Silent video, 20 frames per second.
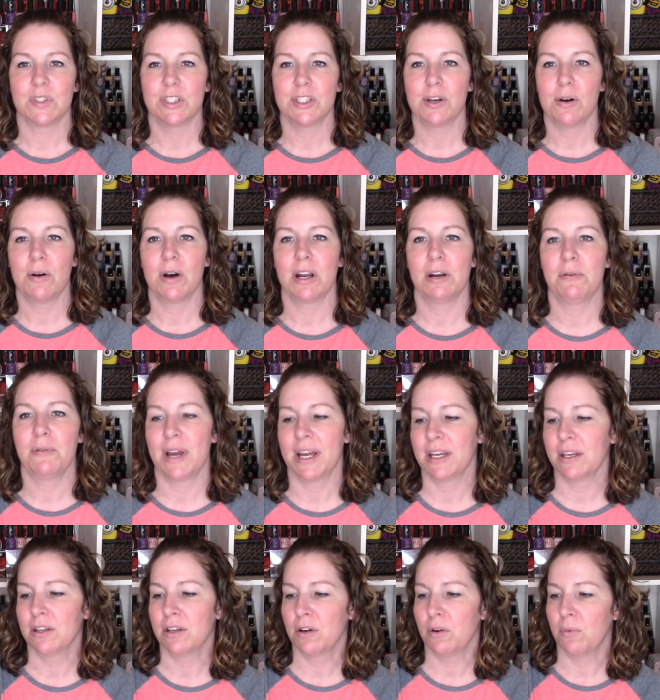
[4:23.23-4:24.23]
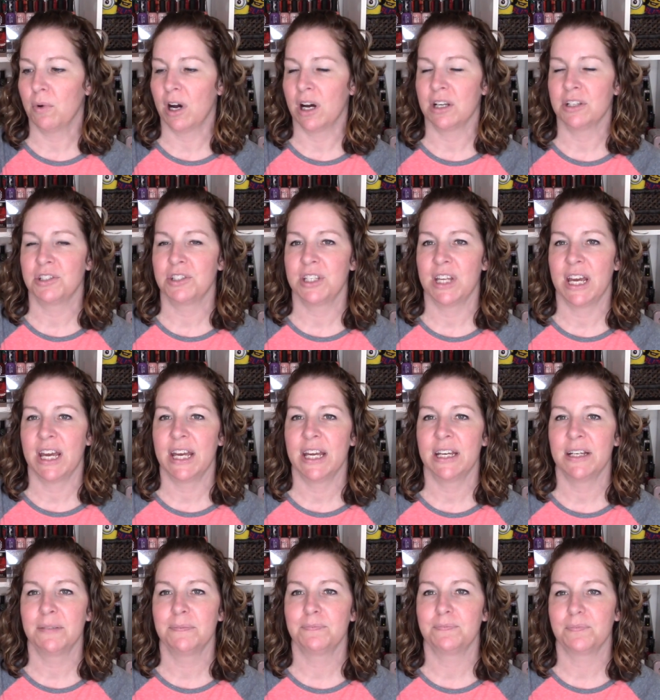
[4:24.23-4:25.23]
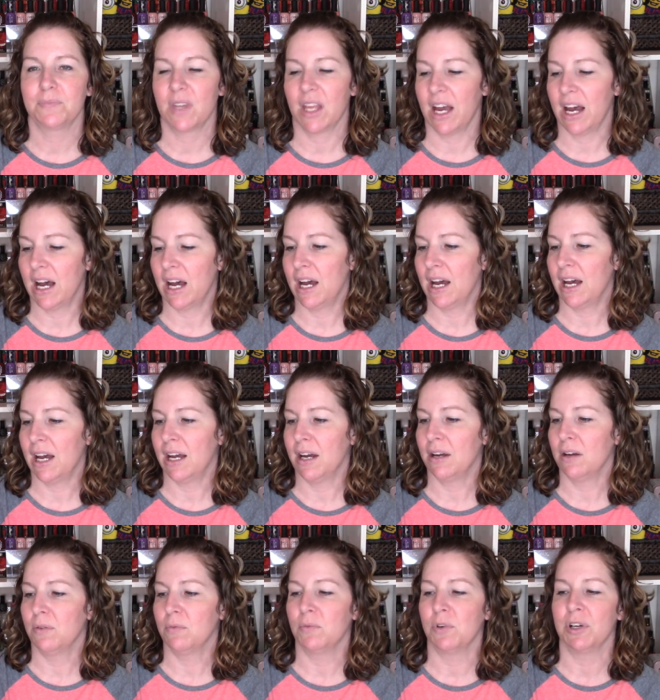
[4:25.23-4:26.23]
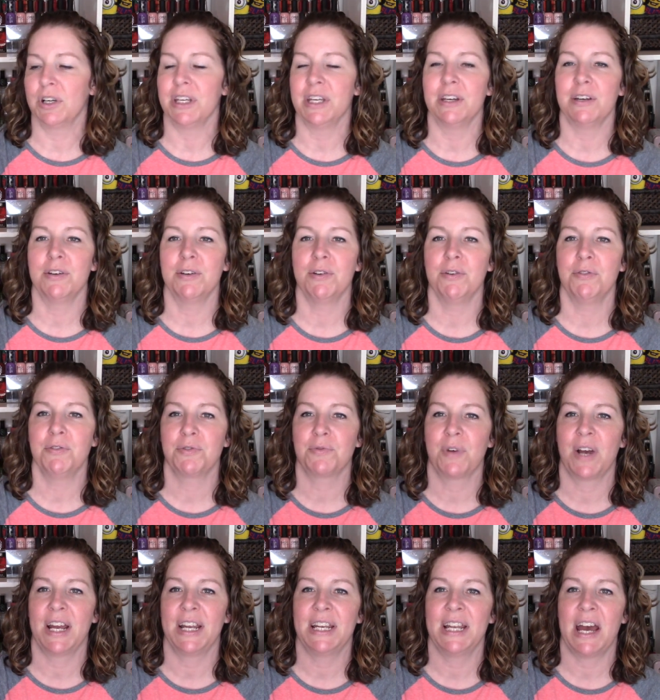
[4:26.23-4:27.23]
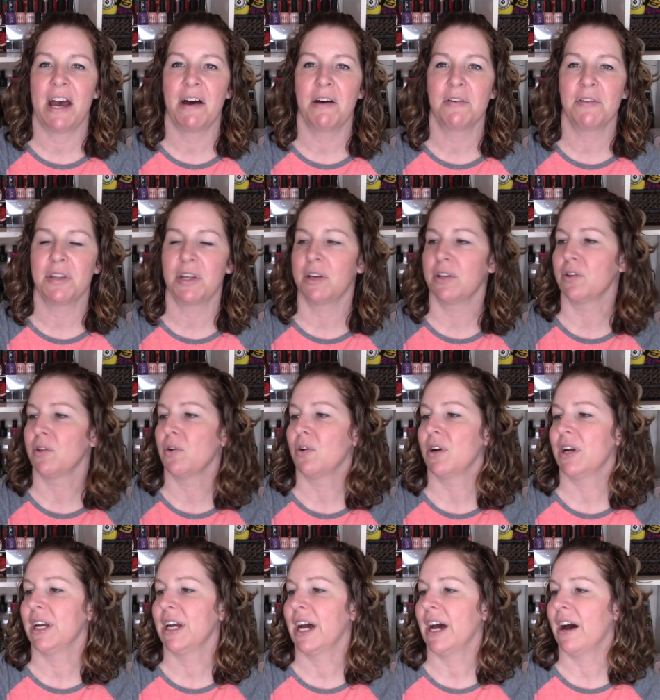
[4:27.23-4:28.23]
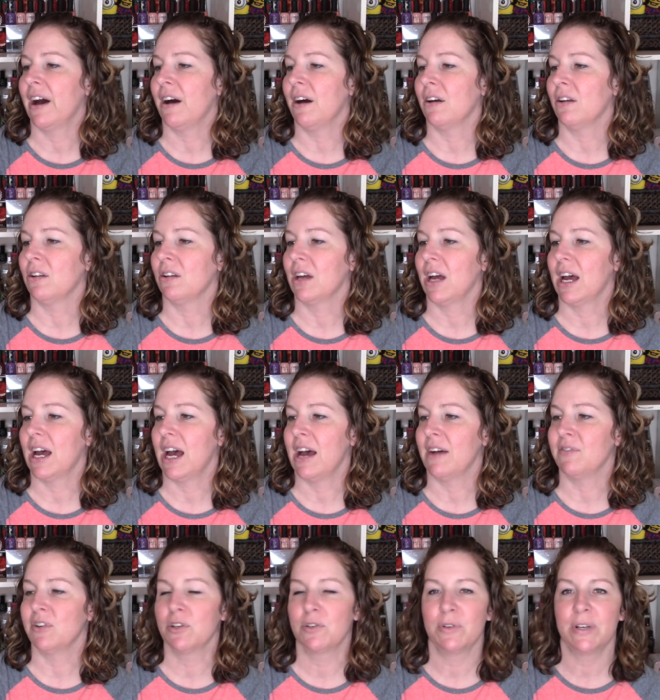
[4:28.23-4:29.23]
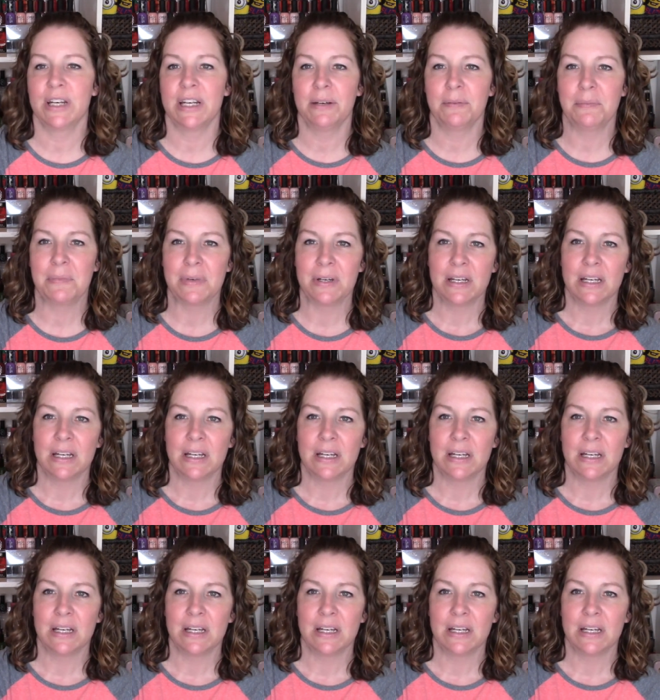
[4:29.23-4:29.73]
So on a regular wash day, I will use right now the L'Oreal Evercream.